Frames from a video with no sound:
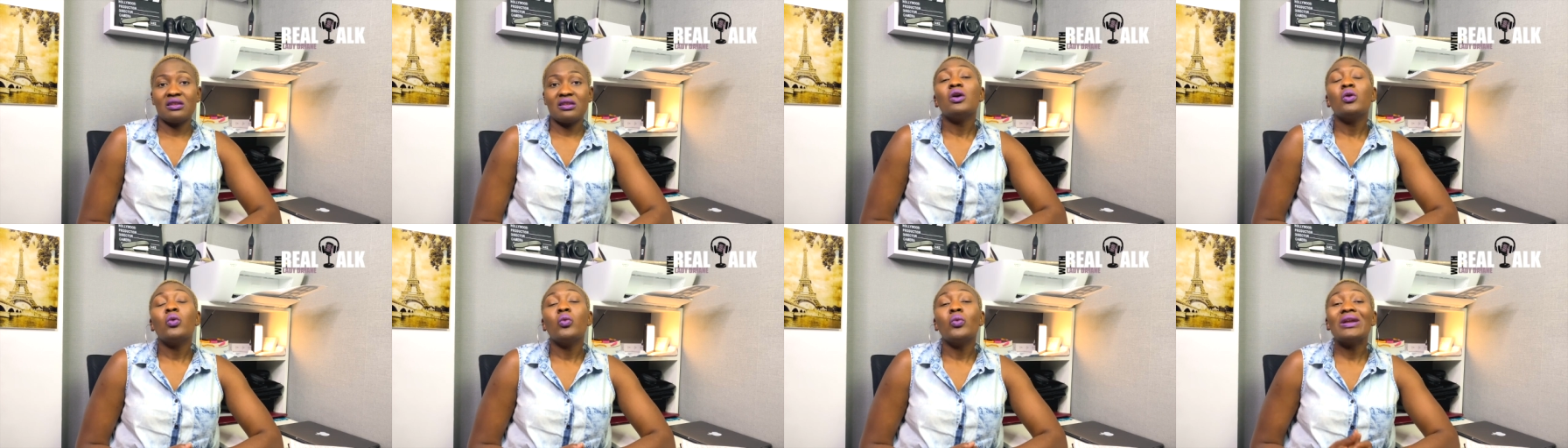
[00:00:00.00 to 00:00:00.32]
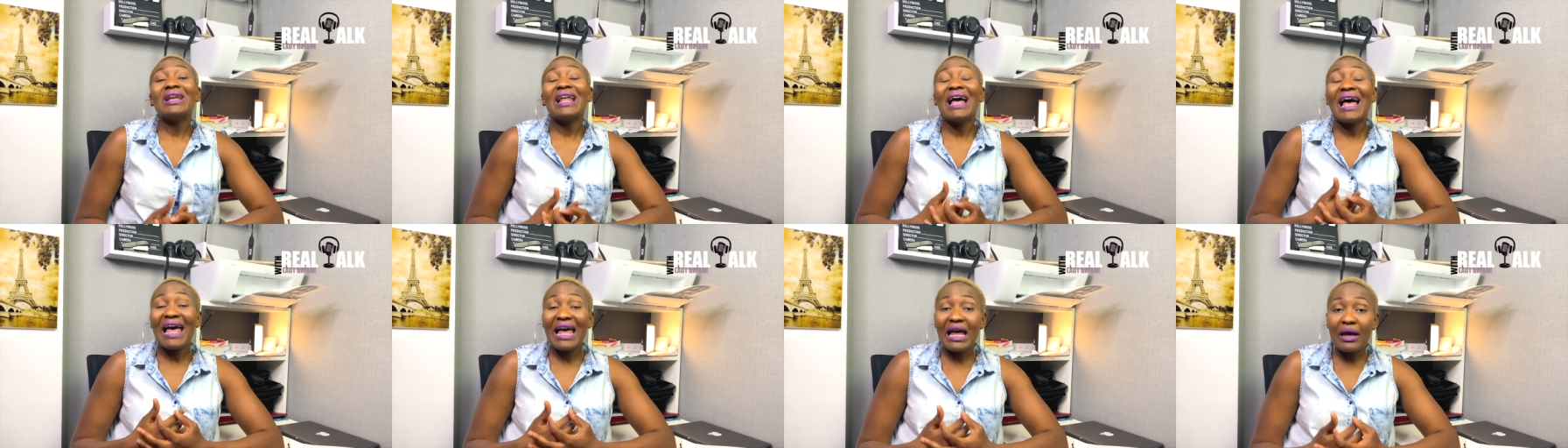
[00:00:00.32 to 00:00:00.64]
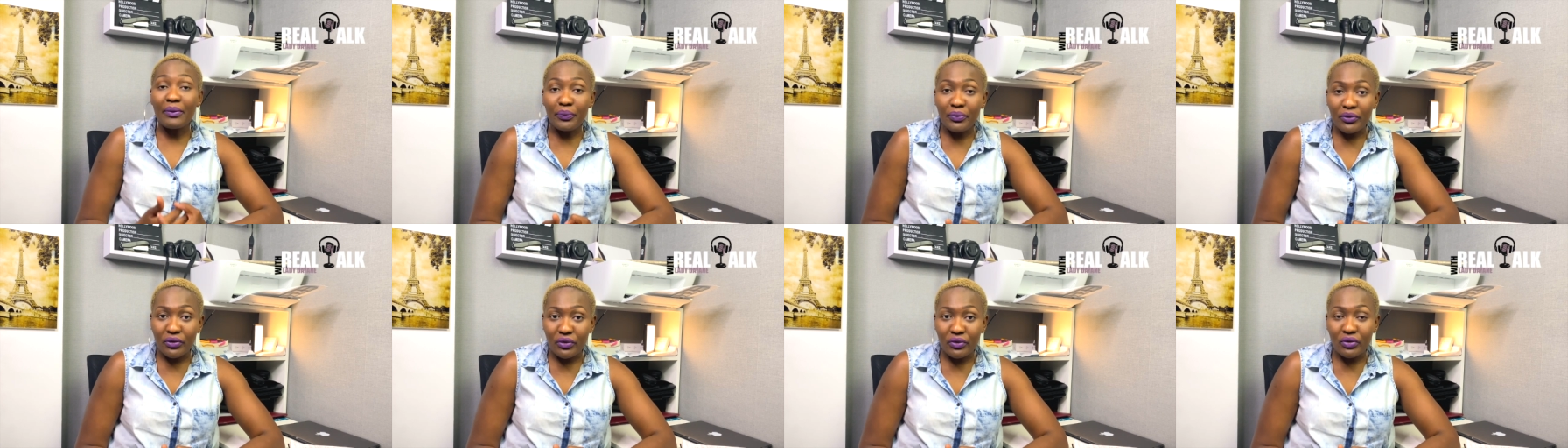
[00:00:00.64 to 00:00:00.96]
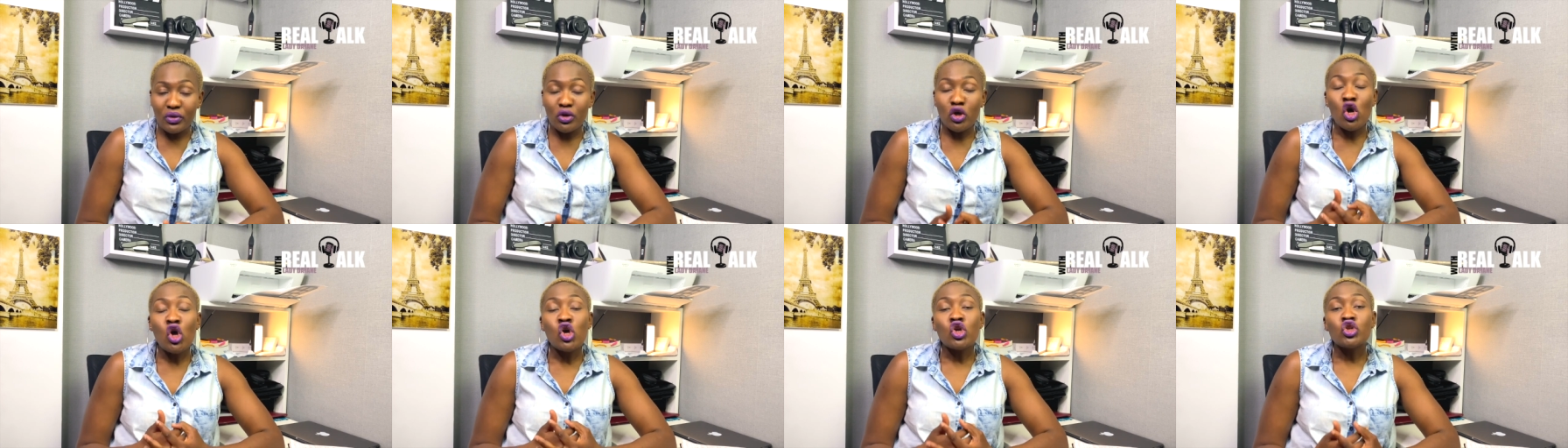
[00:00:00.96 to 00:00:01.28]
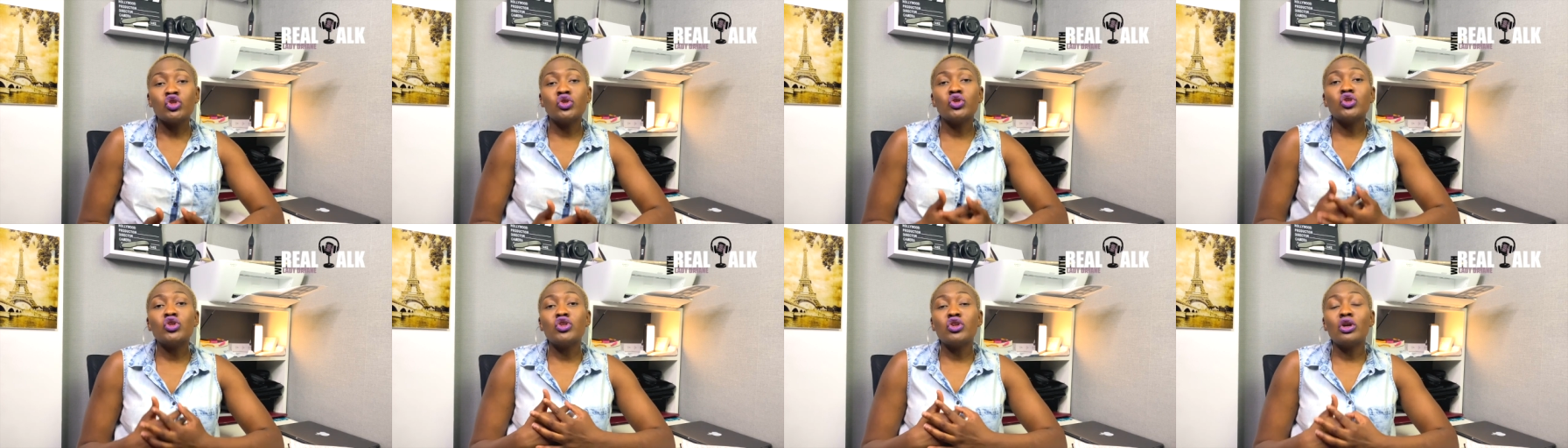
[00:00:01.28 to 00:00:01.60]
will help you
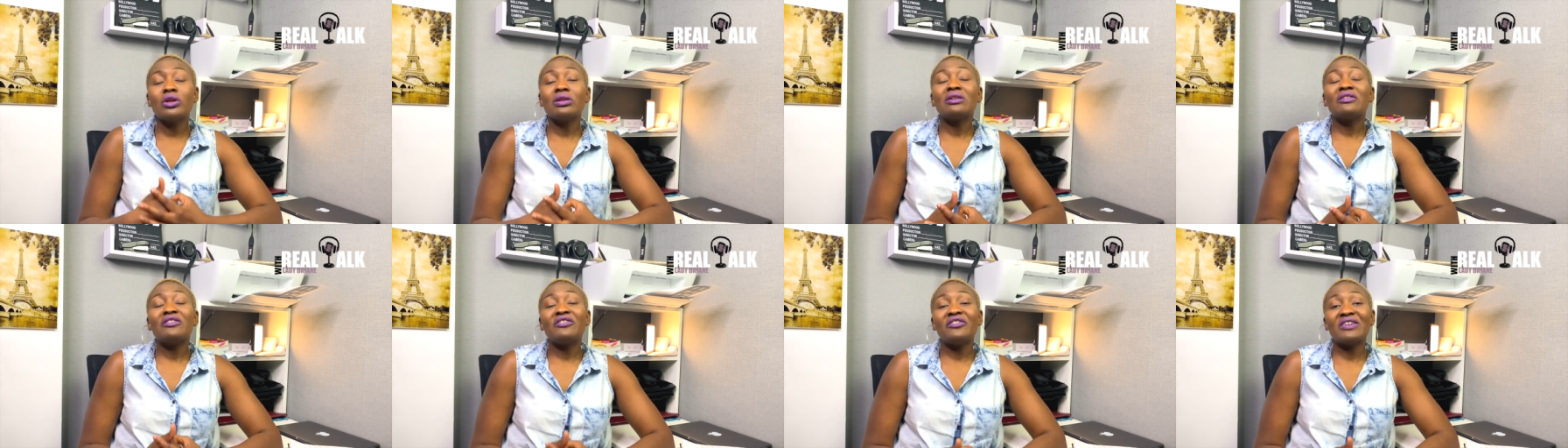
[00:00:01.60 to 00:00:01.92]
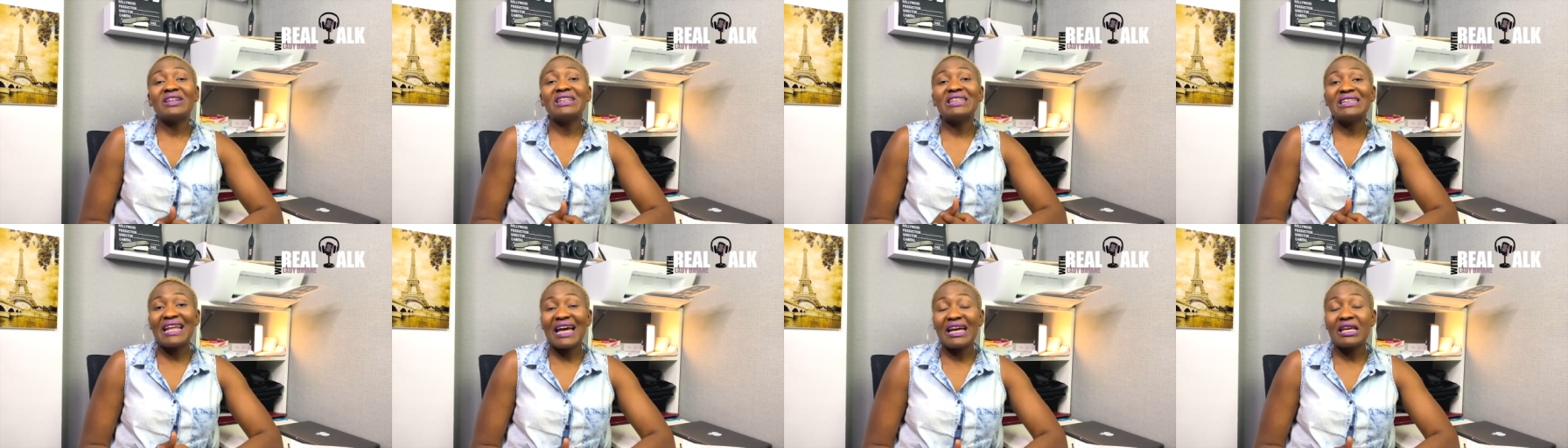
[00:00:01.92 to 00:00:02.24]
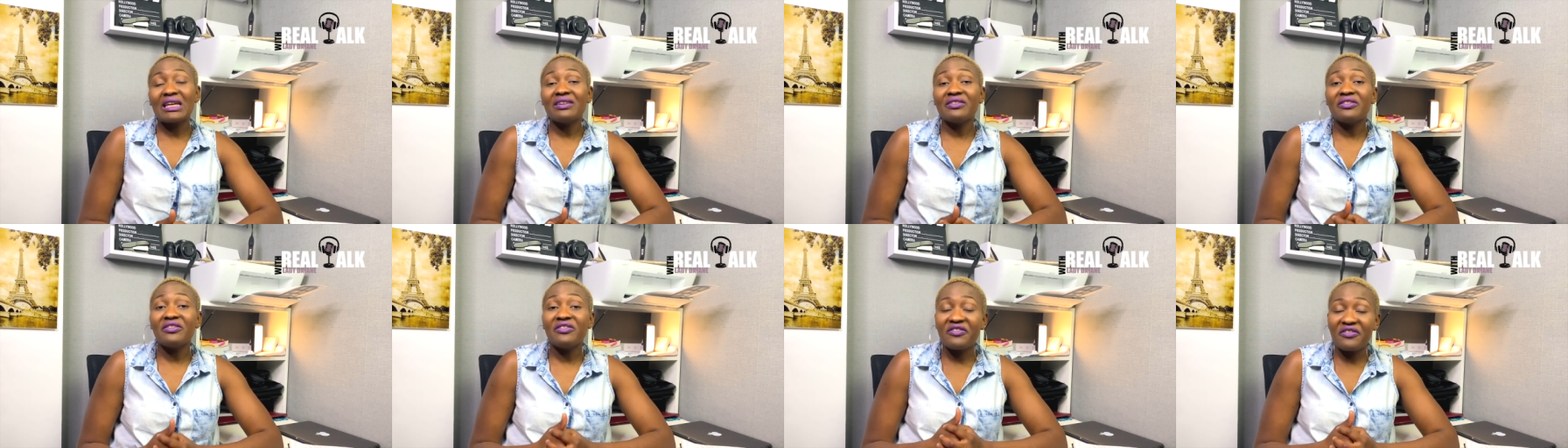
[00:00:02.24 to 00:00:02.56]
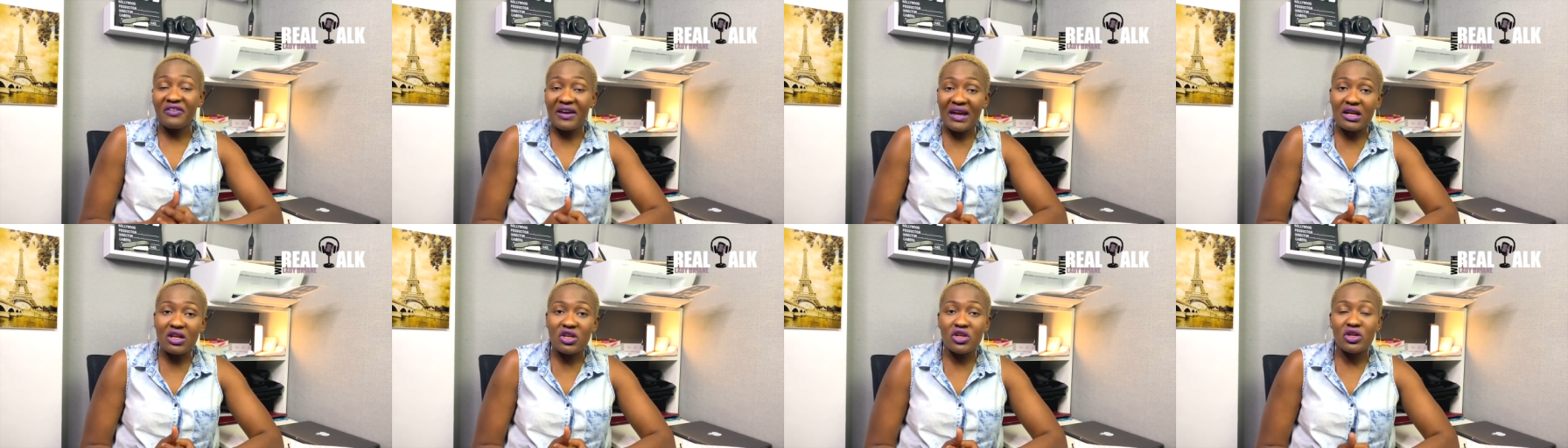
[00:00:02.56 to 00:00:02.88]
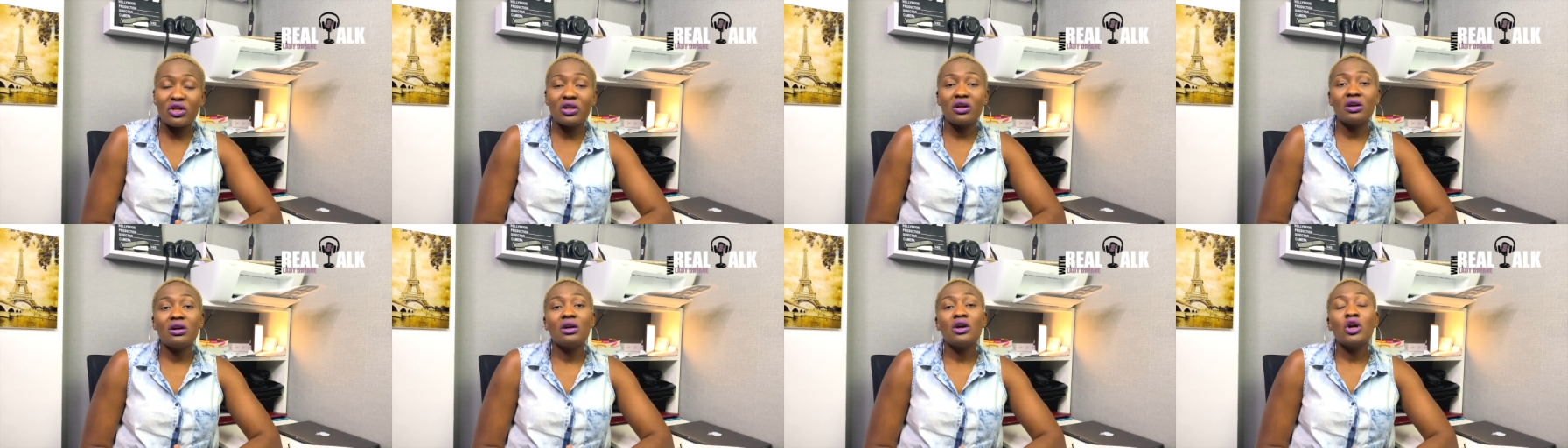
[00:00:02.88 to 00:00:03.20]
to not feel like a
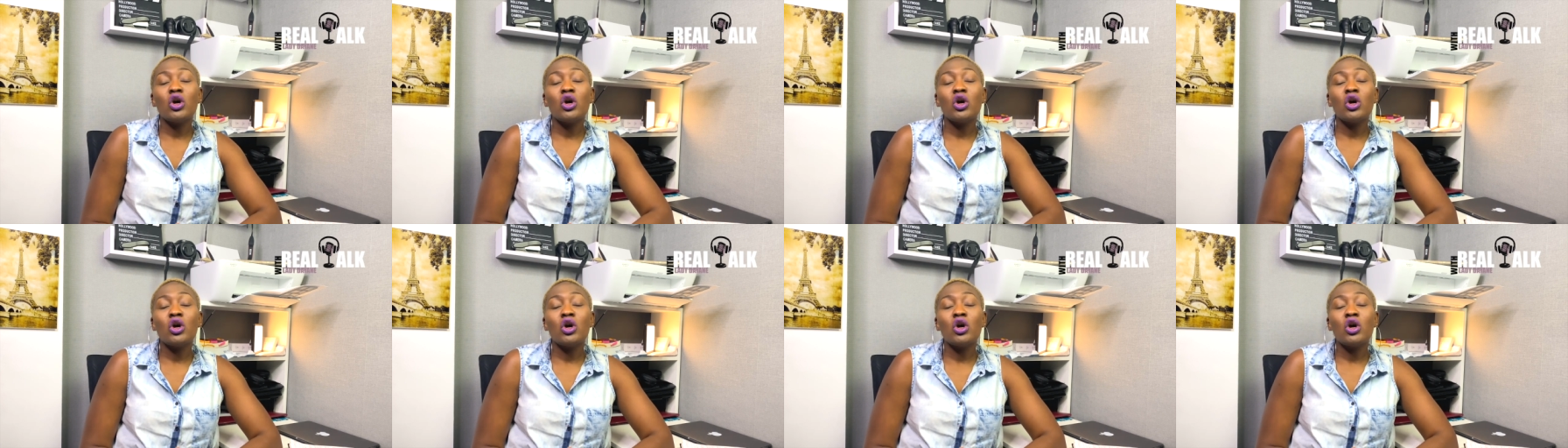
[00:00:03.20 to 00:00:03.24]
failure